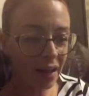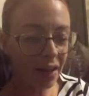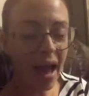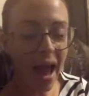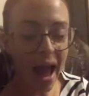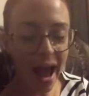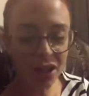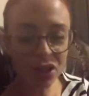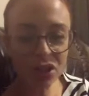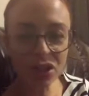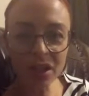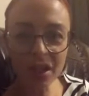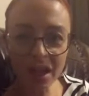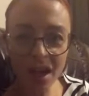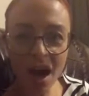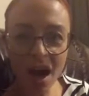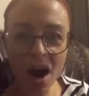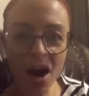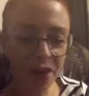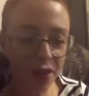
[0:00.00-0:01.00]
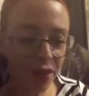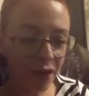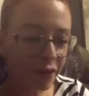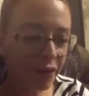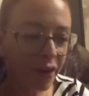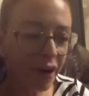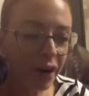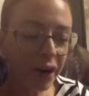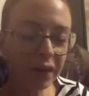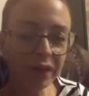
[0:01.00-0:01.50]
Actually, they are. They're
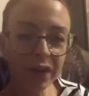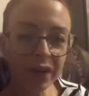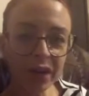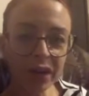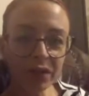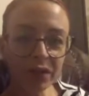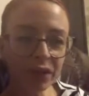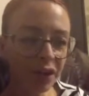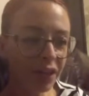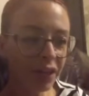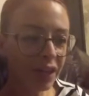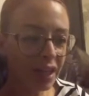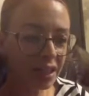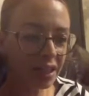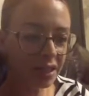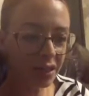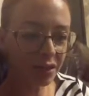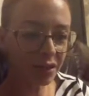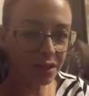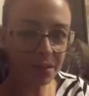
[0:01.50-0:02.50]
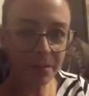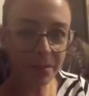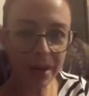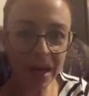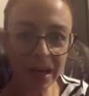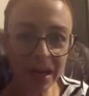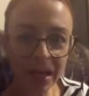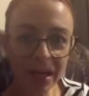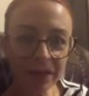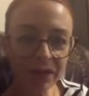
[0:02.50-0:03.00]
very, very real things that are
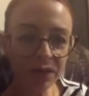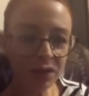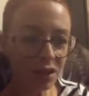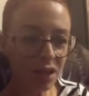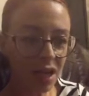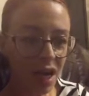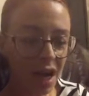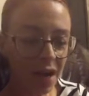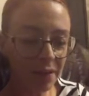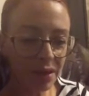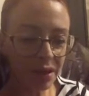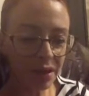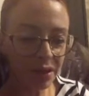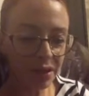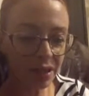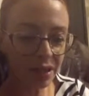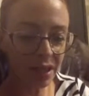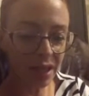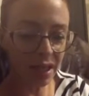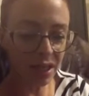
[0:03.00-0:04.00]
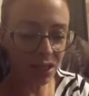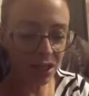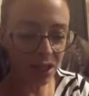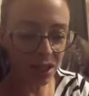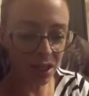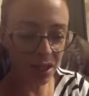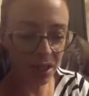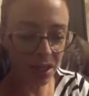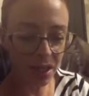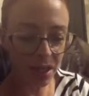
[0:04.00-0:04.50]
demanding of your time and your attention.